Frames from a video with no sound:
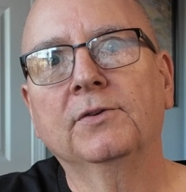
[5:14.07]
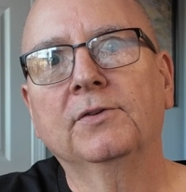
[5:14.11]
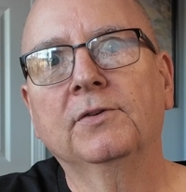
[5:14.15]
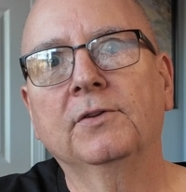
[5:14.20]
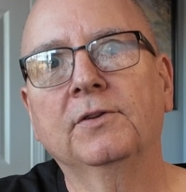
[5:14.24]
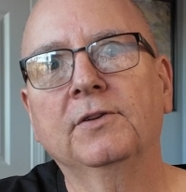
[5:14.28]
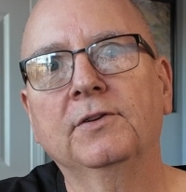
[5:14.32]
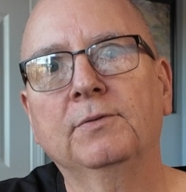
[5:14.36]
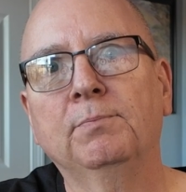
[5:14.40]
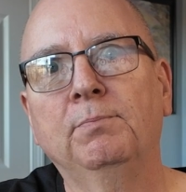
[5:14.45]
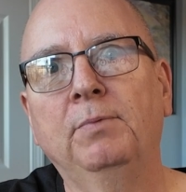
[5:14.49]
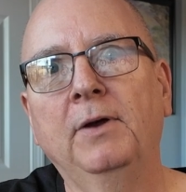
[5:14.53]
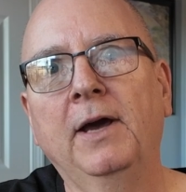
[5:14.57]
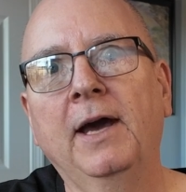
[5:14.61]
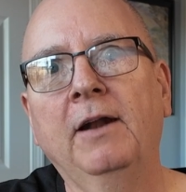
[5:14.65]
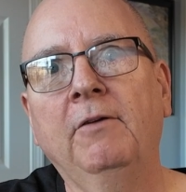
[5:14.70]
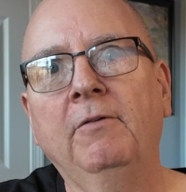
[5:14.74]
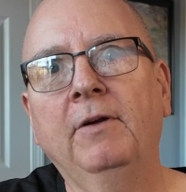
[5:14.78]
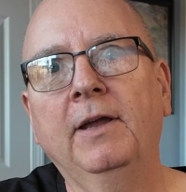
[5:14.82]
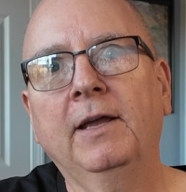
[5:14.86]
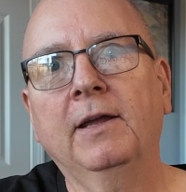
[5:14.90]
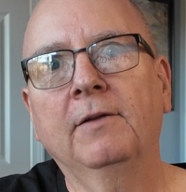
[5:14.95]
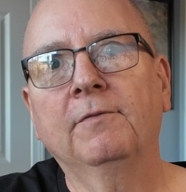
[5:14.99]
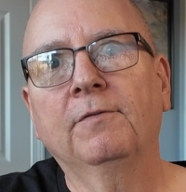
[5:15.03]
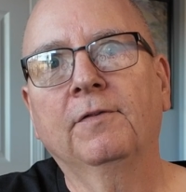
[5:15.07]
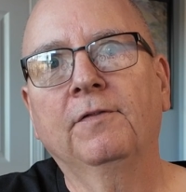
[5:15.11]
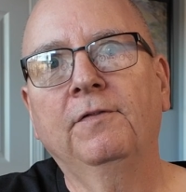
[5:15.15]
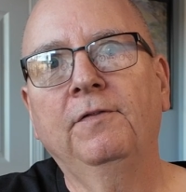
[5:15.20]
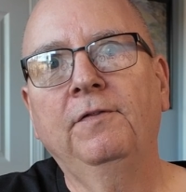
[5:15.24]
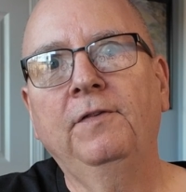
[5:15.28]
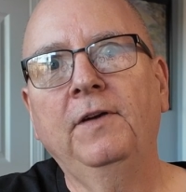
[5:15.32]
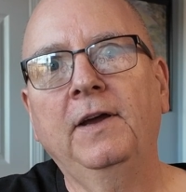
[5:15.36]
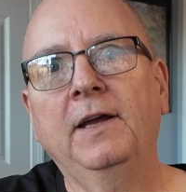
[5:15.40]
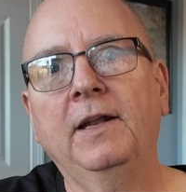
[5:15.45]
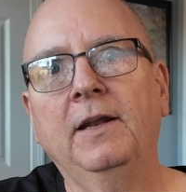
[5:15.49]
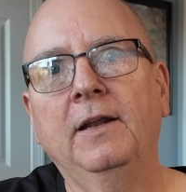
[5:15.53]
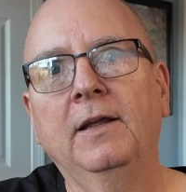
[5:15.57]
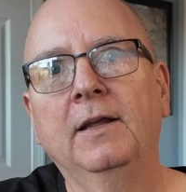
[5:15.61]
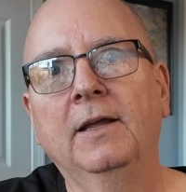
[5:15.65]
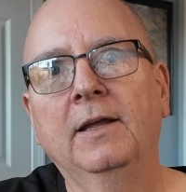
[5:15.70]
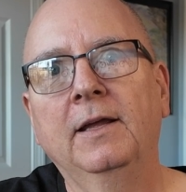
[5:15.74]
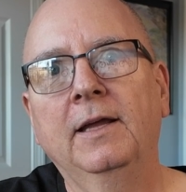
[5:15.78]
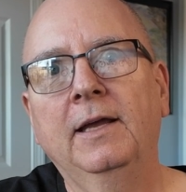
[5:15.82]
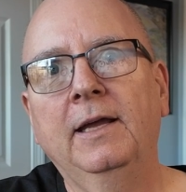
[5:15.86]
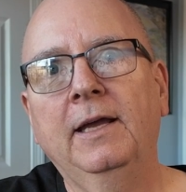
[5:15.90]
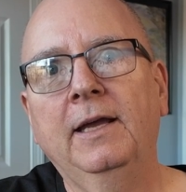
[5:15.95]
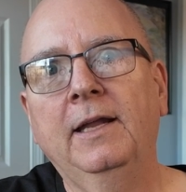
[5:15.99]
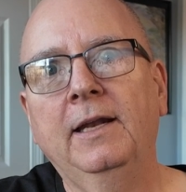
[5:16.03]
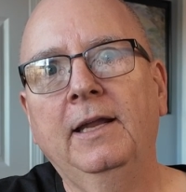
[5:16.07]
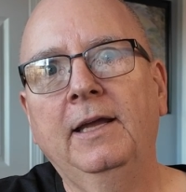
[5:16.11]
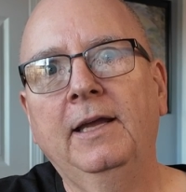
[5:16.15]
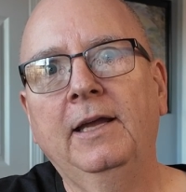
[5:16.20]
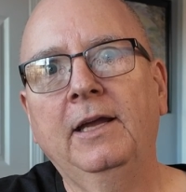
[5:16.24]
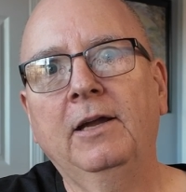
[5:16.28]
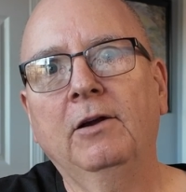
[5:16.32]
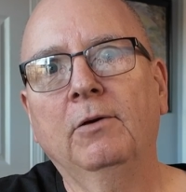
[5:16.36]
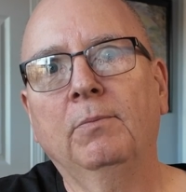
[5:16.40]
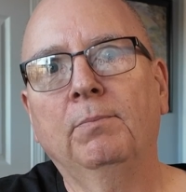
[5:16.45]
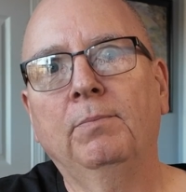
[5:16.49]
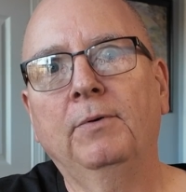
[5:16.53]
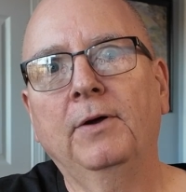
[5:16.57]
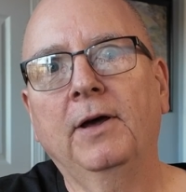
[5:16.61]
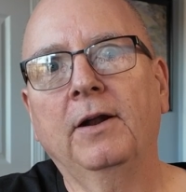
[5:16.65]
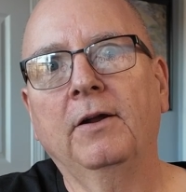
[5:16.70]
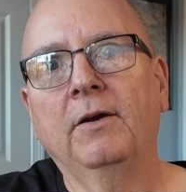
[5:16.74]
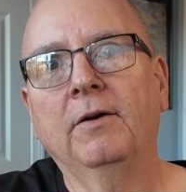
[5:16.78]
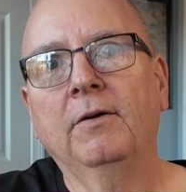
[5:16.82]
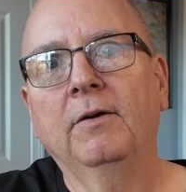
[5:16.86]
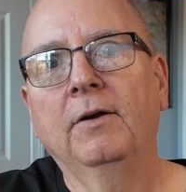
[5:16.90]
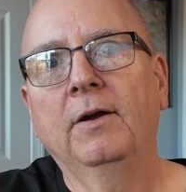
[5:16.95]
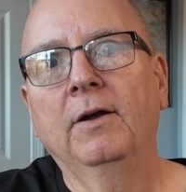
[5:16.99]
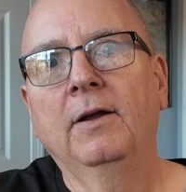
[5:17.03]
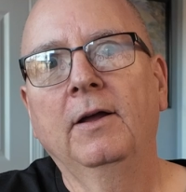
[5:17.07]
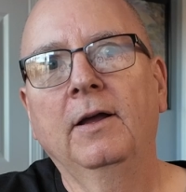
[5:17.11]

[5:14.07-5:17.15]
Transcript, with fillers: So this battery can fit in here better,